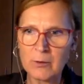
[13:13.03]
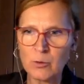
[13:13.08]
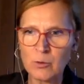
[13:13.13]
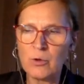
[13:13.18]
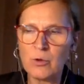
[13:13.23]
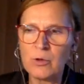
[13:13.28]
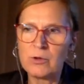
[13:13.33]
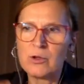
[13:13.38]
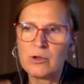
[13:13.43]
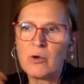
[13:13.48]

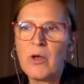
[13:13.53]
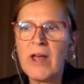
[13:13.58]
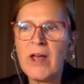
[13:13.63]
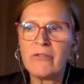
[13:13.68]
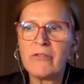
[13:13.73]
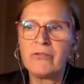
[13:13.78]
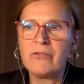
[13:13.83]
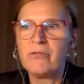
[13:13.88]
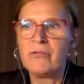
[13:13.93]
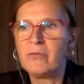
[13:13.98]
to
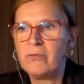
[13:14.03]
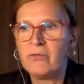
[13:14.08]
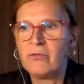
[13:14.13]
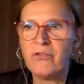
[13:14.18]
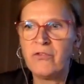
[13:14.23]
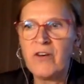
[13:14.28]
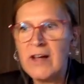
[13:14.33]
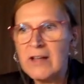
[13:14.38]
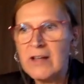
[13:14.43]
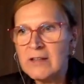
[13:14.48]
have
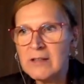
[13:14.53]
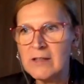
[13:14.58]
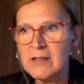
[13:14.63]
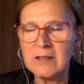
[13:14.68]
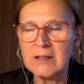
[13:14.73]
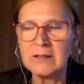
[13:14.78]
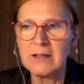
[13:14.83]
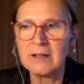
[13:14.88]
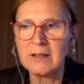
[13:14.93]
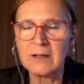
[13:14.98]
fun
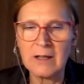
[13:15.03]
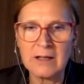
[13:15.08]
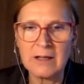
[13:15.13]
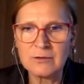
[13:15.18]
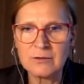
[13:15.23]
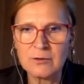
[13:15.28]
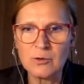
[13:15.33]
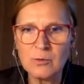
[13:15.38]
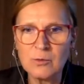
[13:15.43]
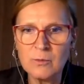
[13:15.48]
in the
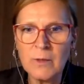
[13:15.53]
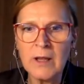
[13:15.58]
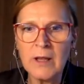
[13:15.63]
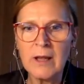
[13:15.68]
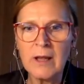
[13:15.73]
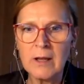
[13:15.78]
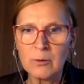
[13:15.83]
classroom,